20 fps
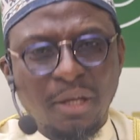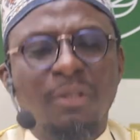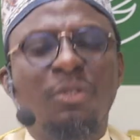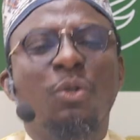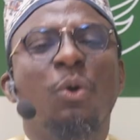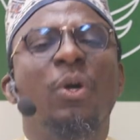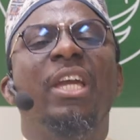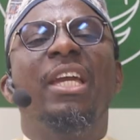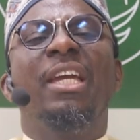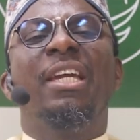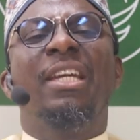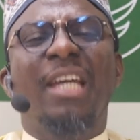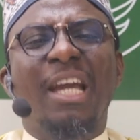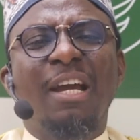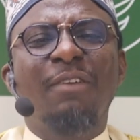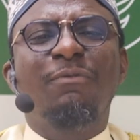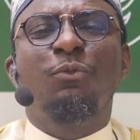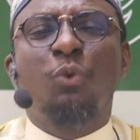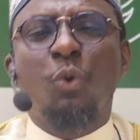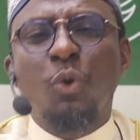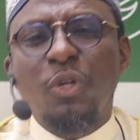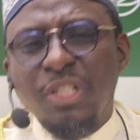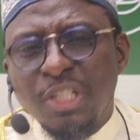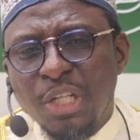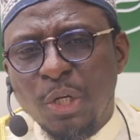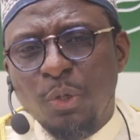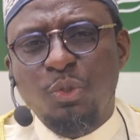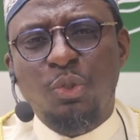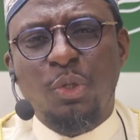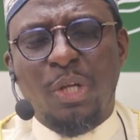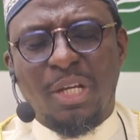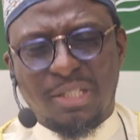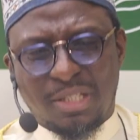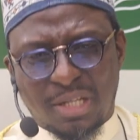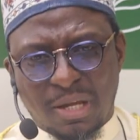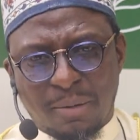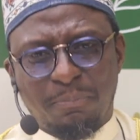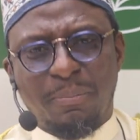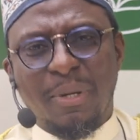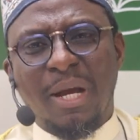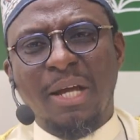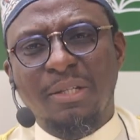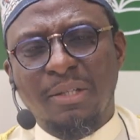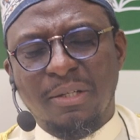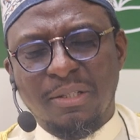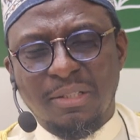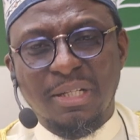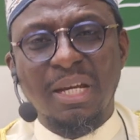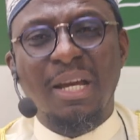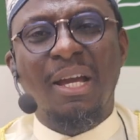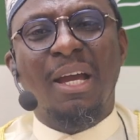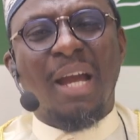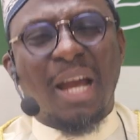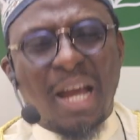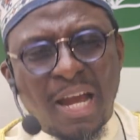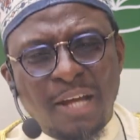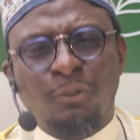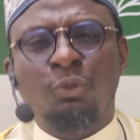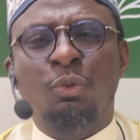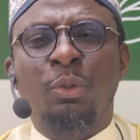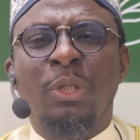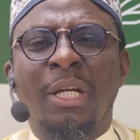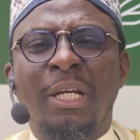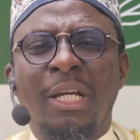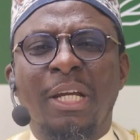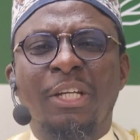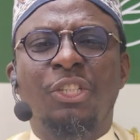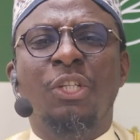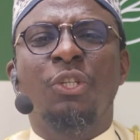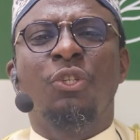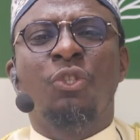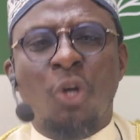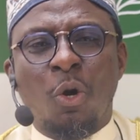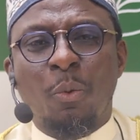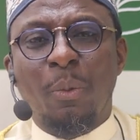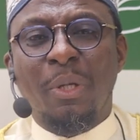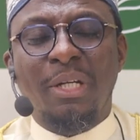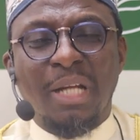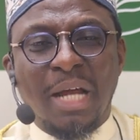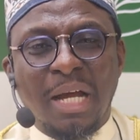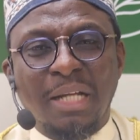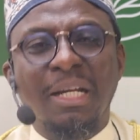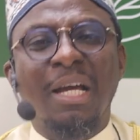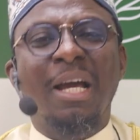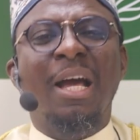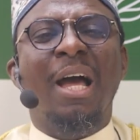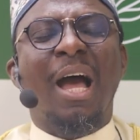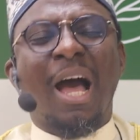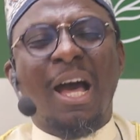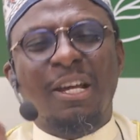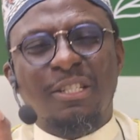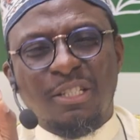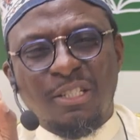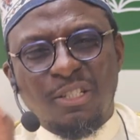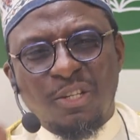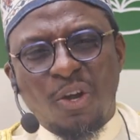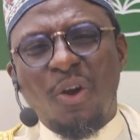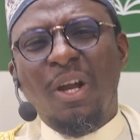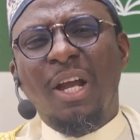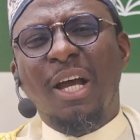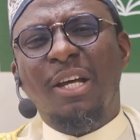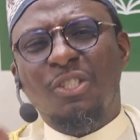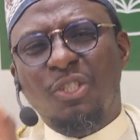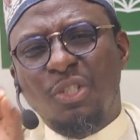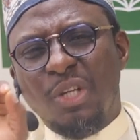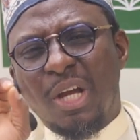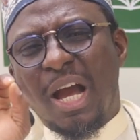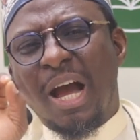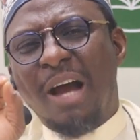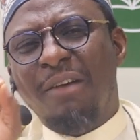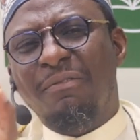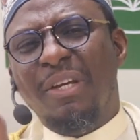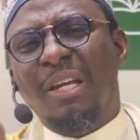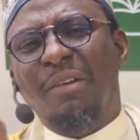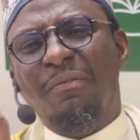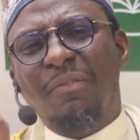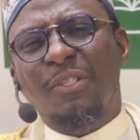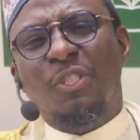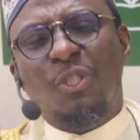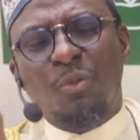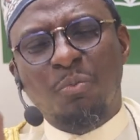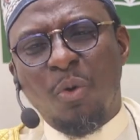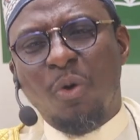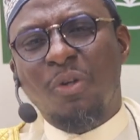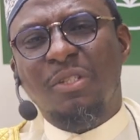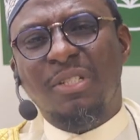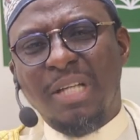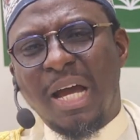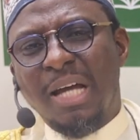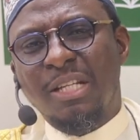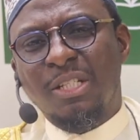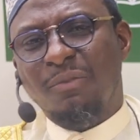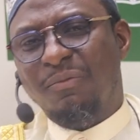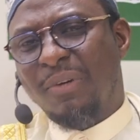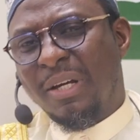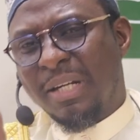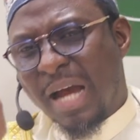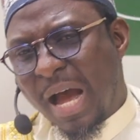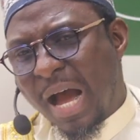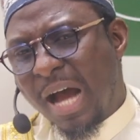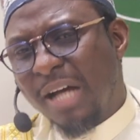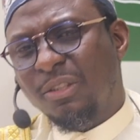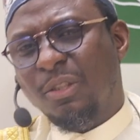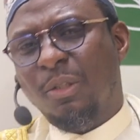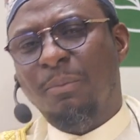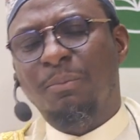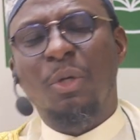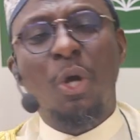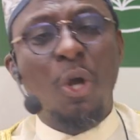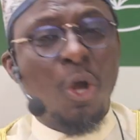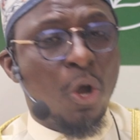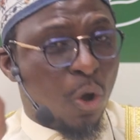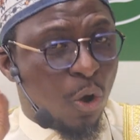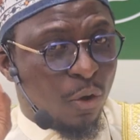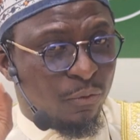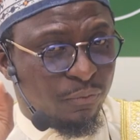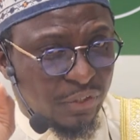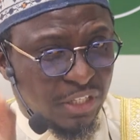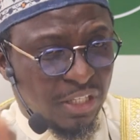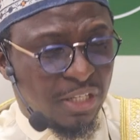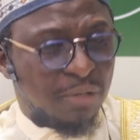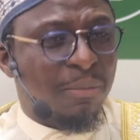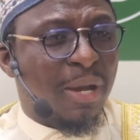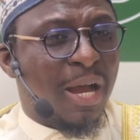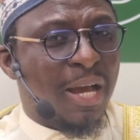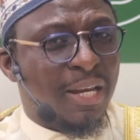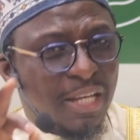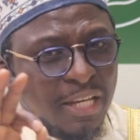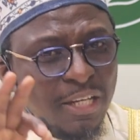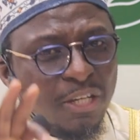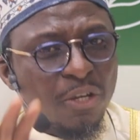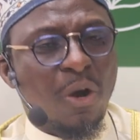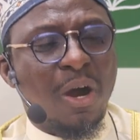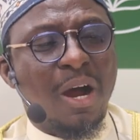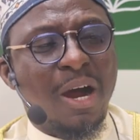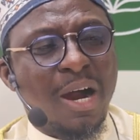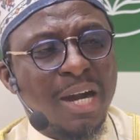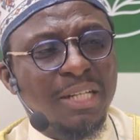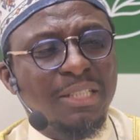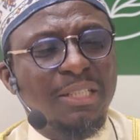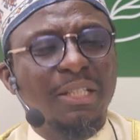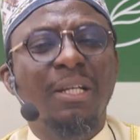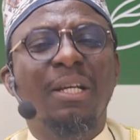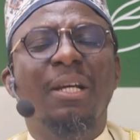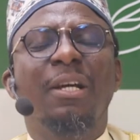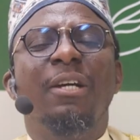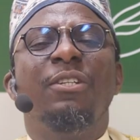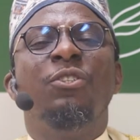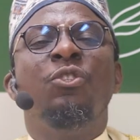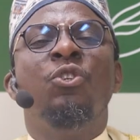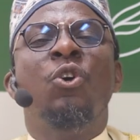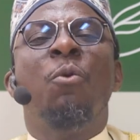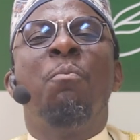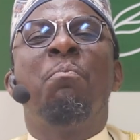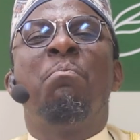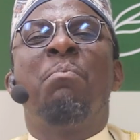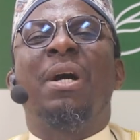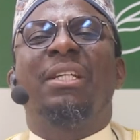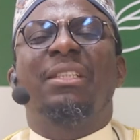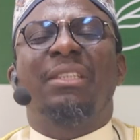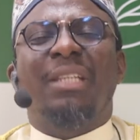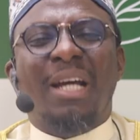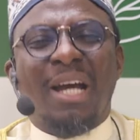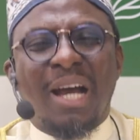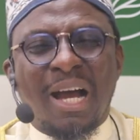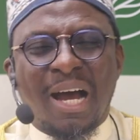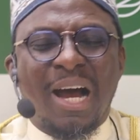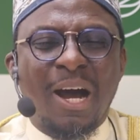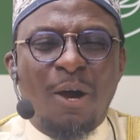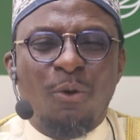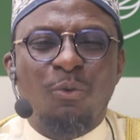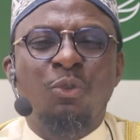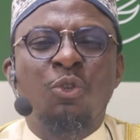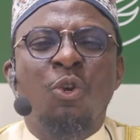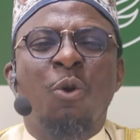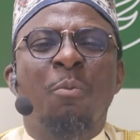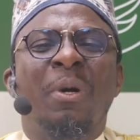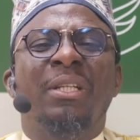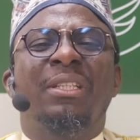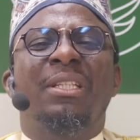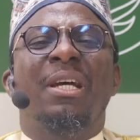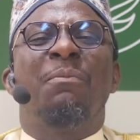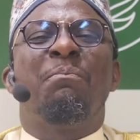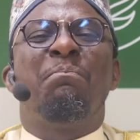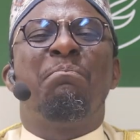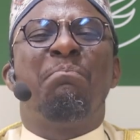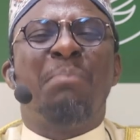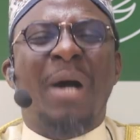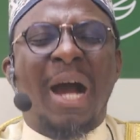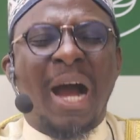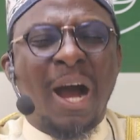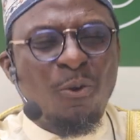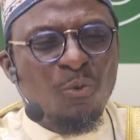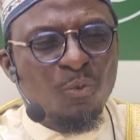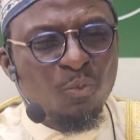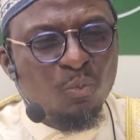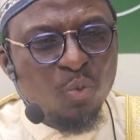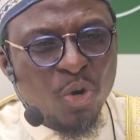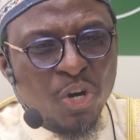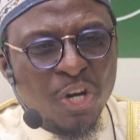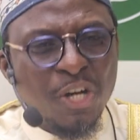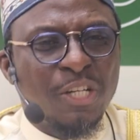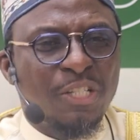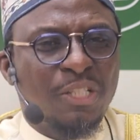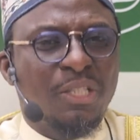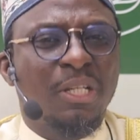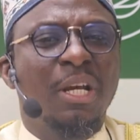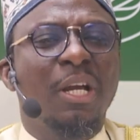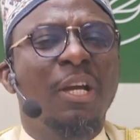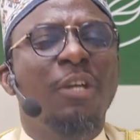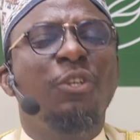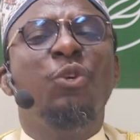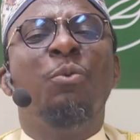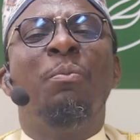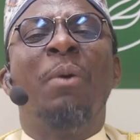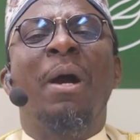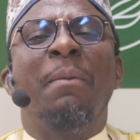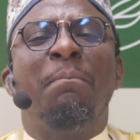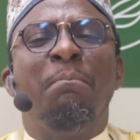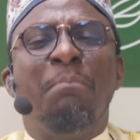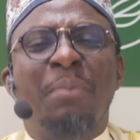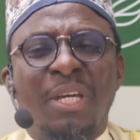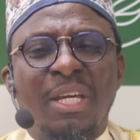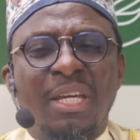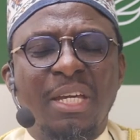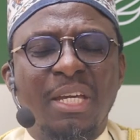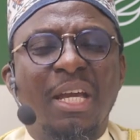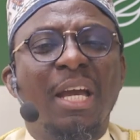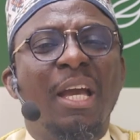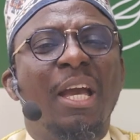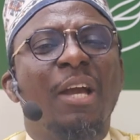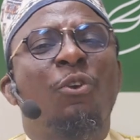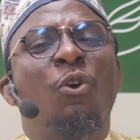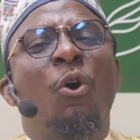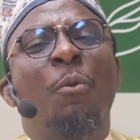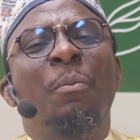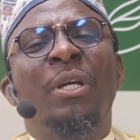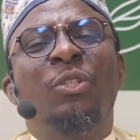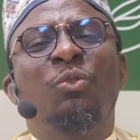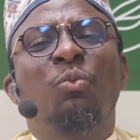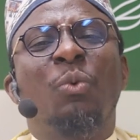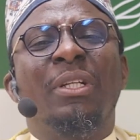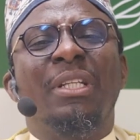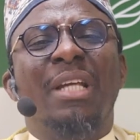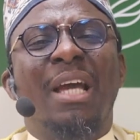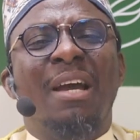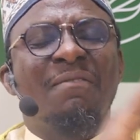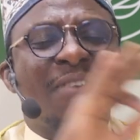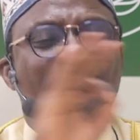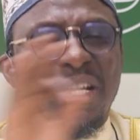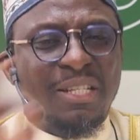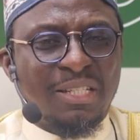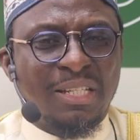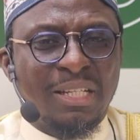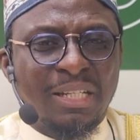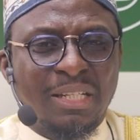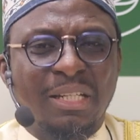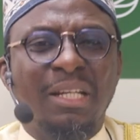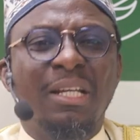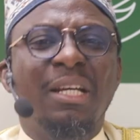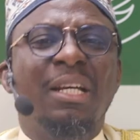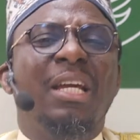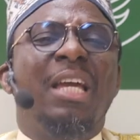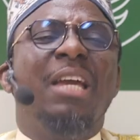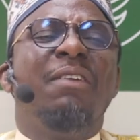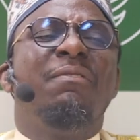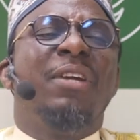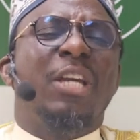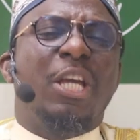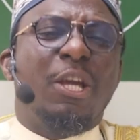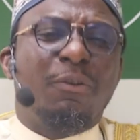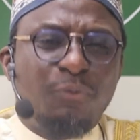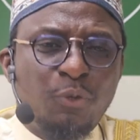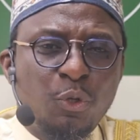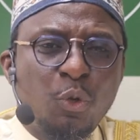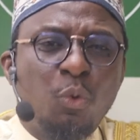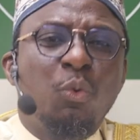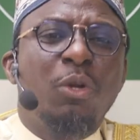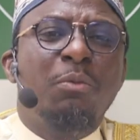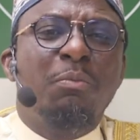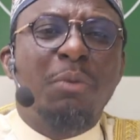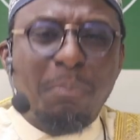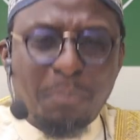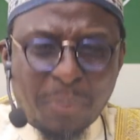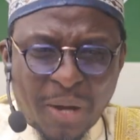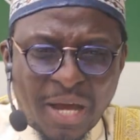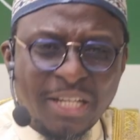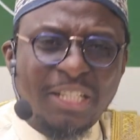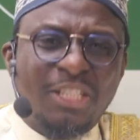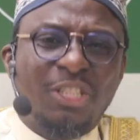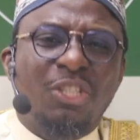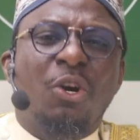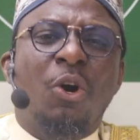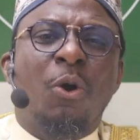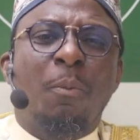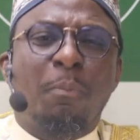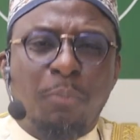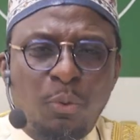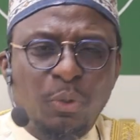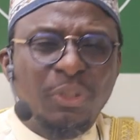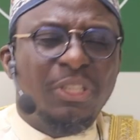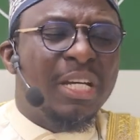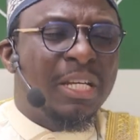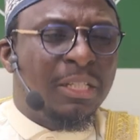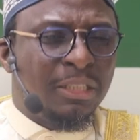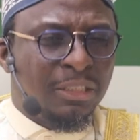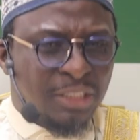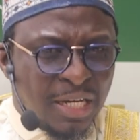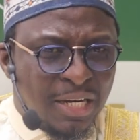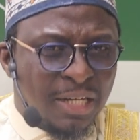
So he gave good news to his companions and to the nation, knowing that as long as you have even small size of an atom of Iman in your heart, no matter how, no matter how worse you might be, commit whatever sin, even if you will be punished or put in